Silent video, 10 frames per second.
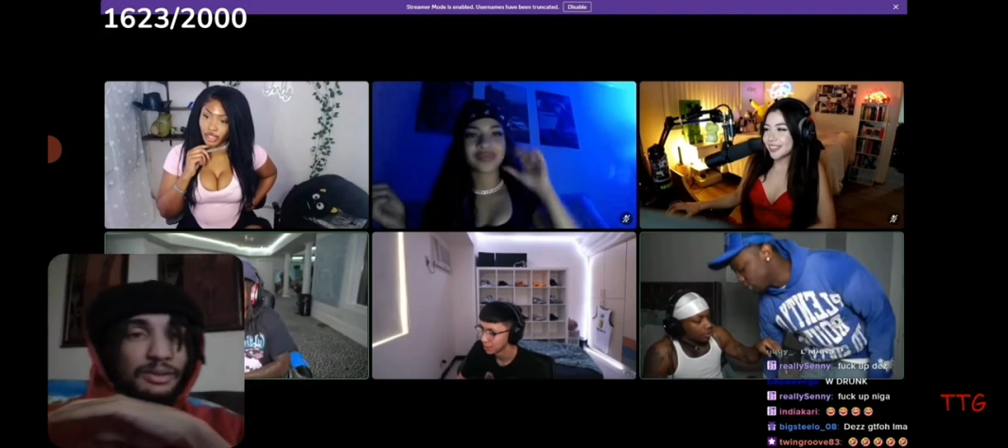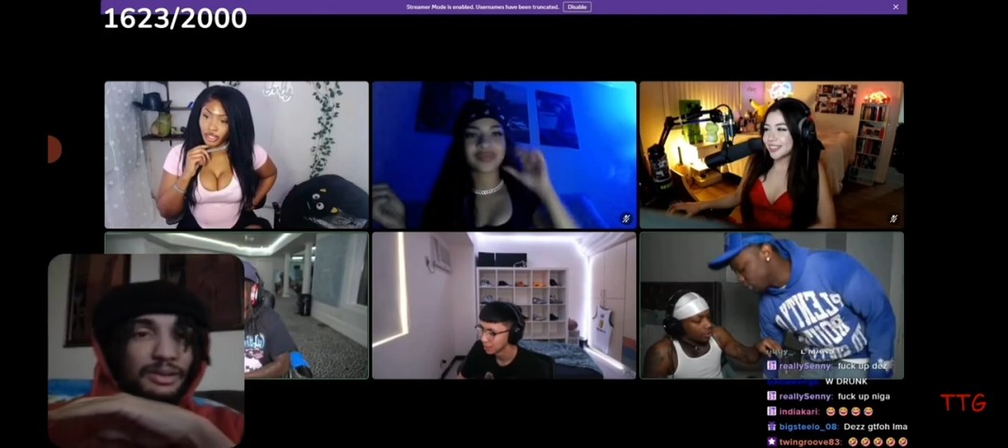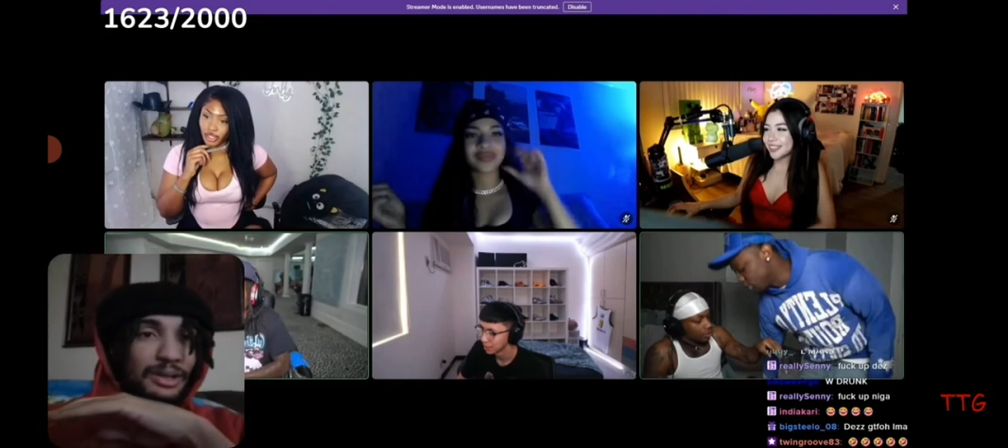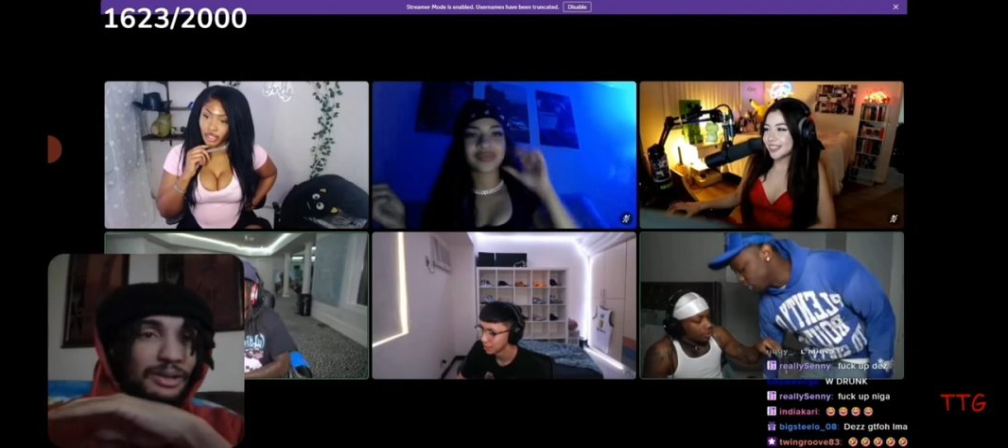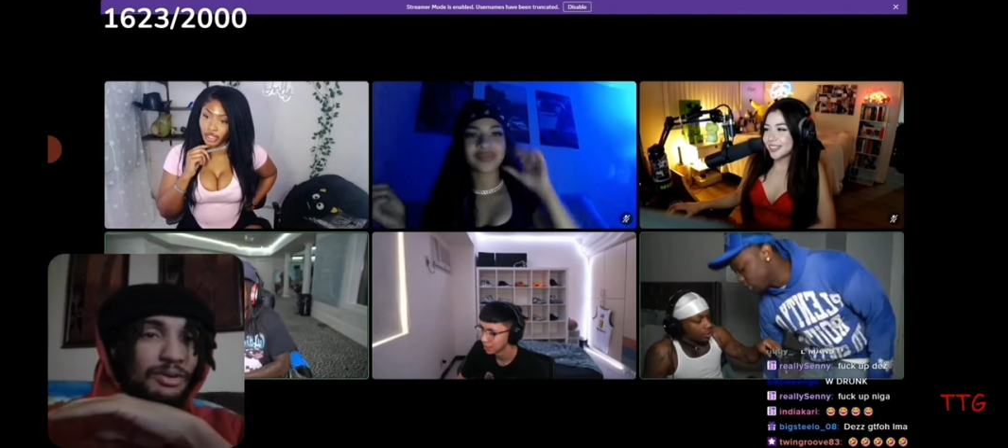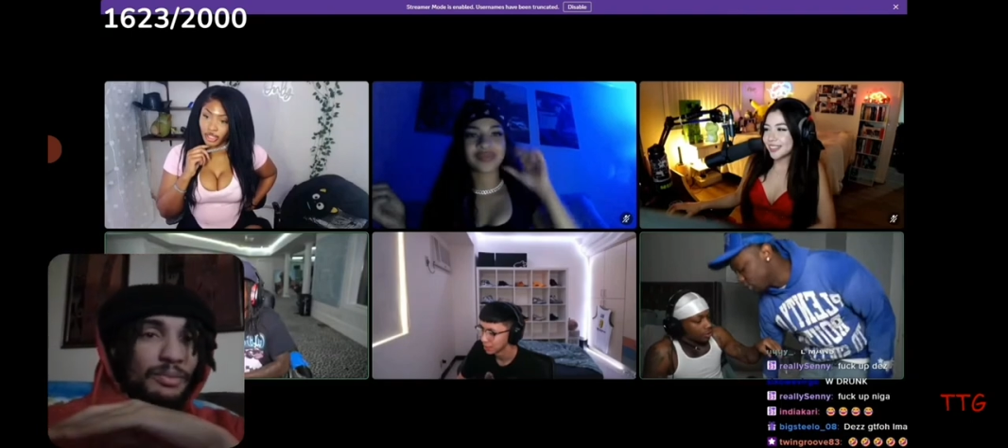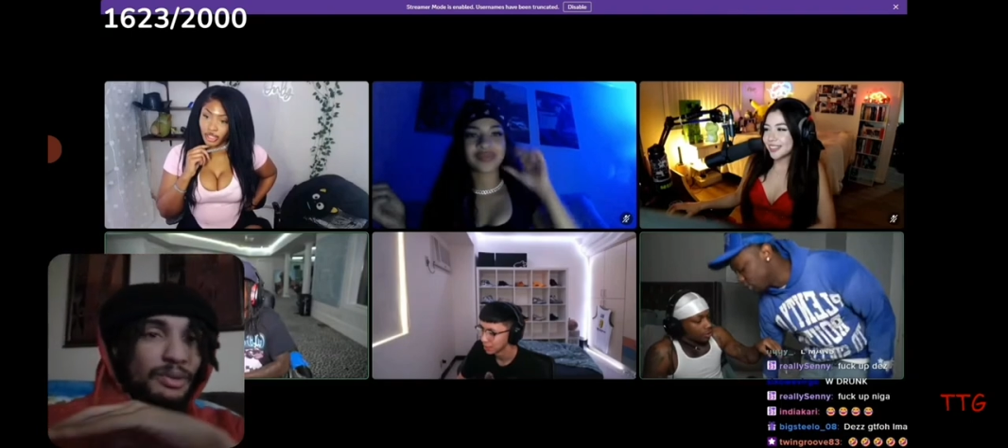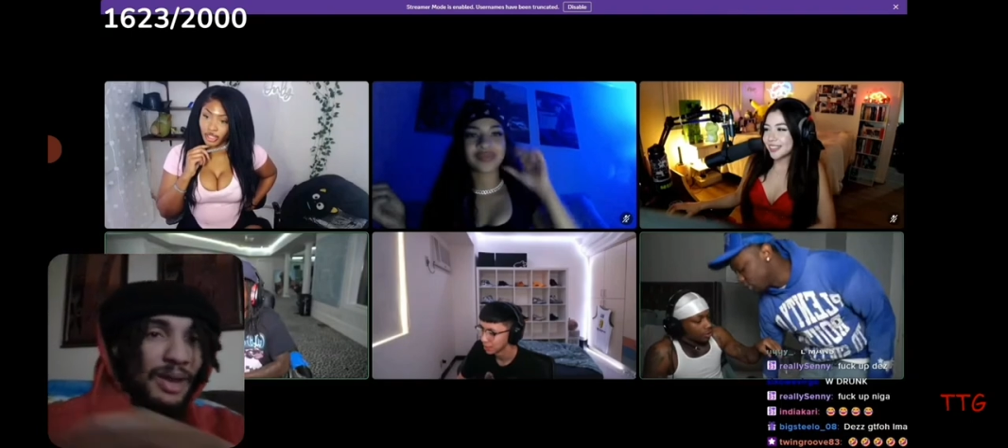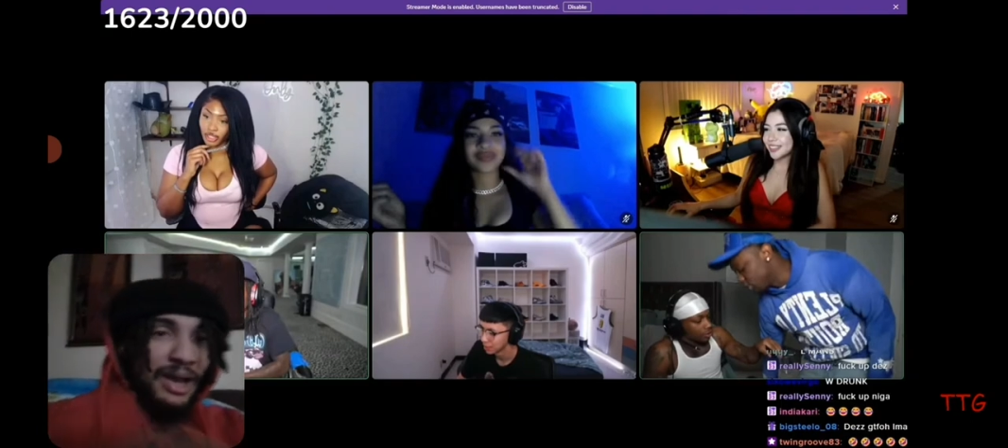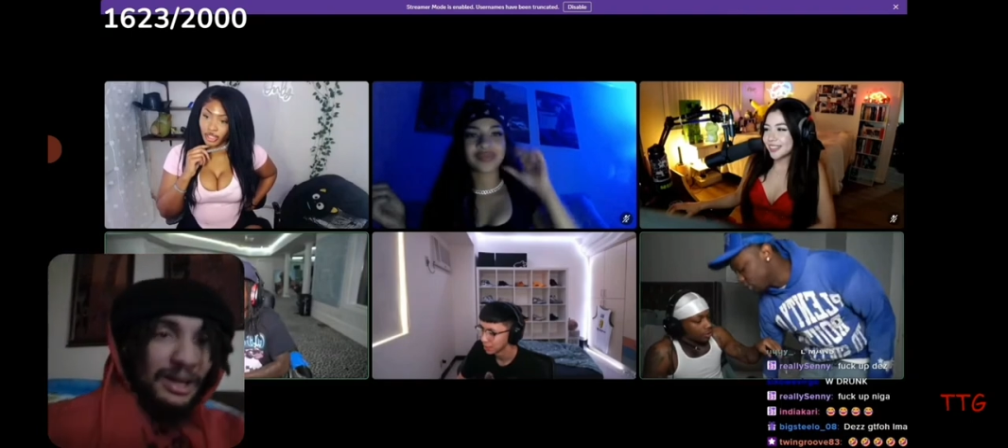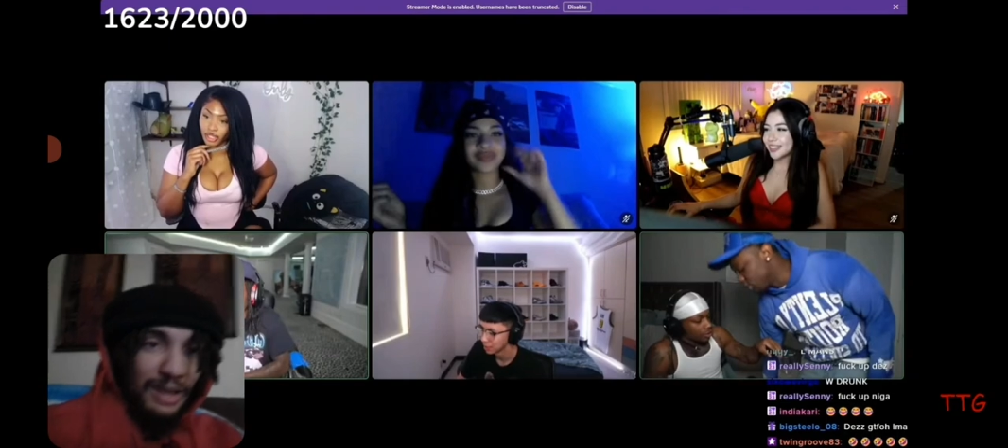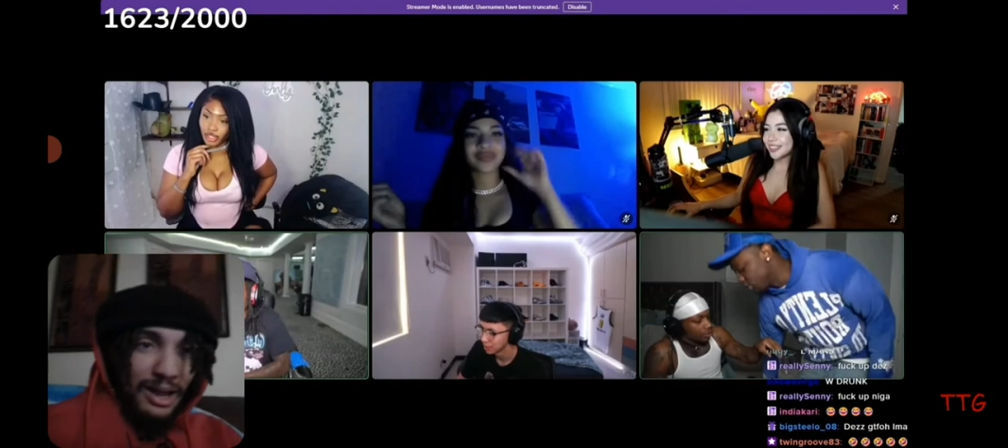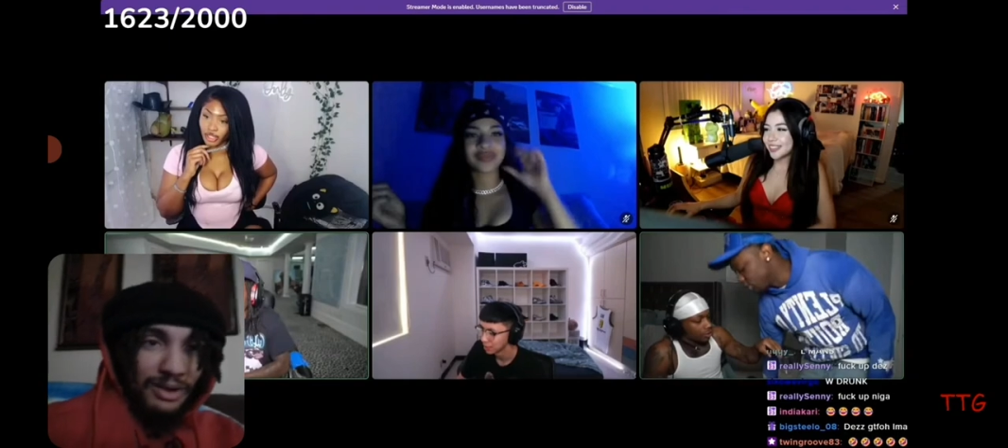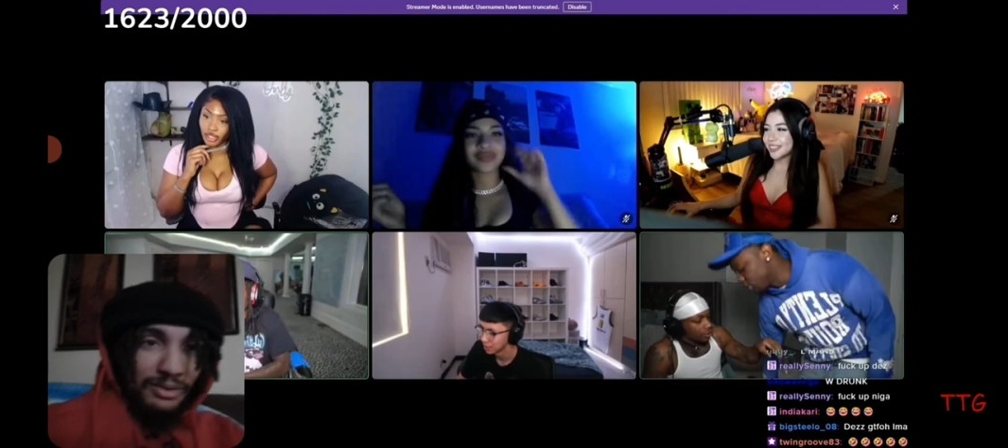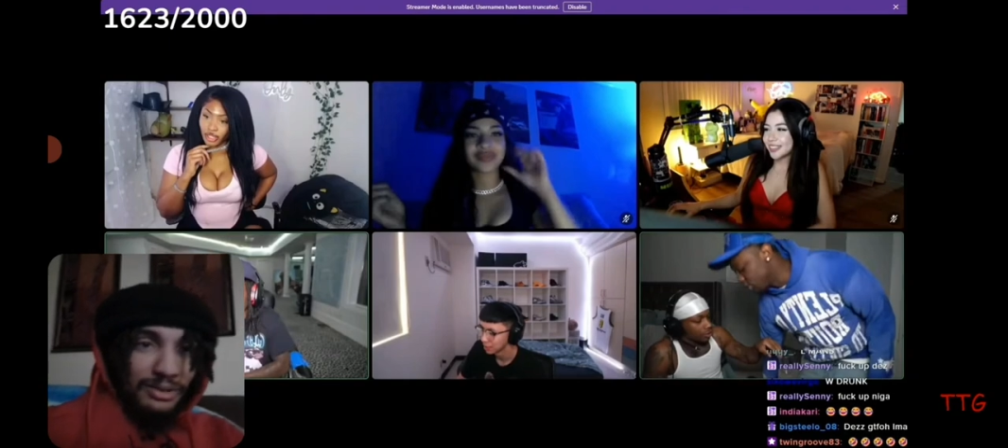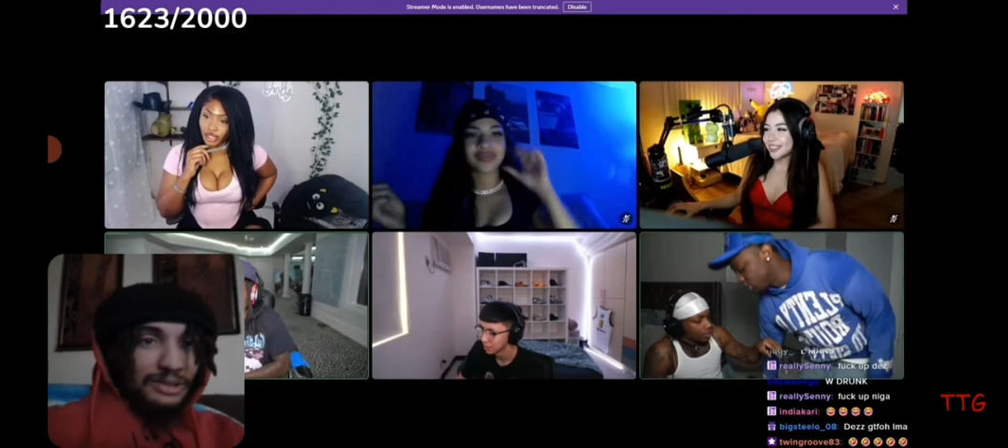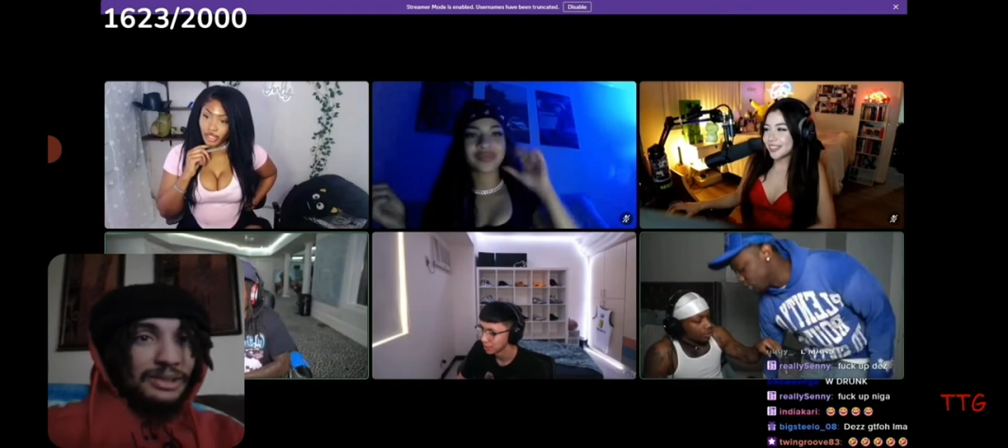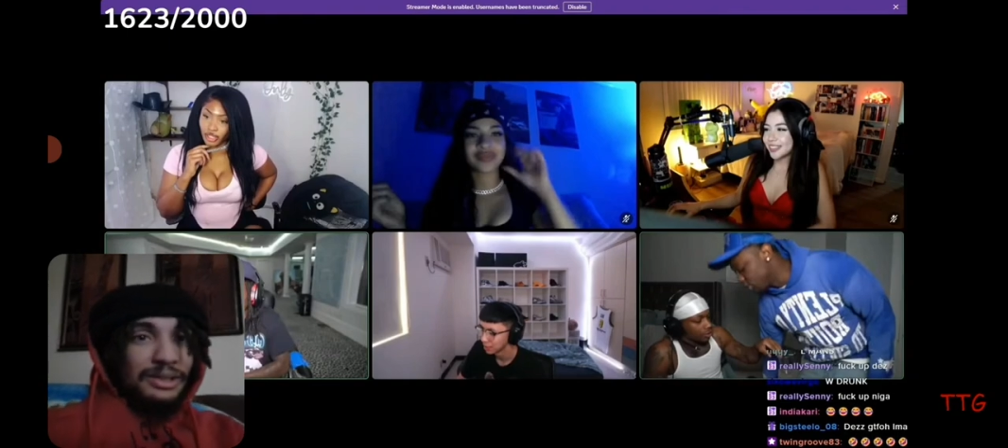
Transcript: he gonna be mad loud and,